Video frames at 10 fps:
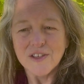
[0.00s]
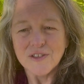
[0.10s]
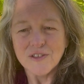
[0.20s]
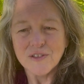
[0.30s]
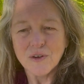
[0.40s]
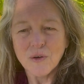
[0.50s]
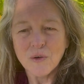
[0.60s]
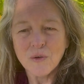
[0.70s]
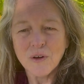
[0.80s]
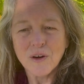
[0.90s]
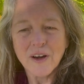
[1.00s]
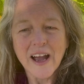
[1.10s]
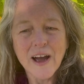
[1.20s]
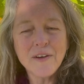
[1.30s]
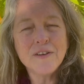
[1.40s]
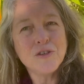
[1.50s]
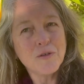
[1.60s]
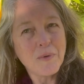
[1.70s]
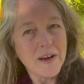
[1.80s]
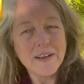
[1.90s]
So how does your
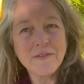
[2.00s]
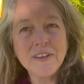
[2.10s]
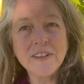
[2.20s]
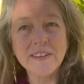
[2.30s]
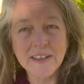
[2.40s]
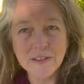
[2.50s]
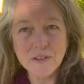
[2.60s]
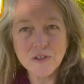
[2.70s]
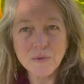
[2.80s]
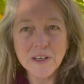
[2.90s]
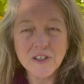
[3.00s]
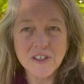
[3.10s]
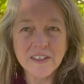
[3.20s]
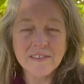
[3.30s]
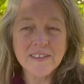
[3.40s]
body feel in that situation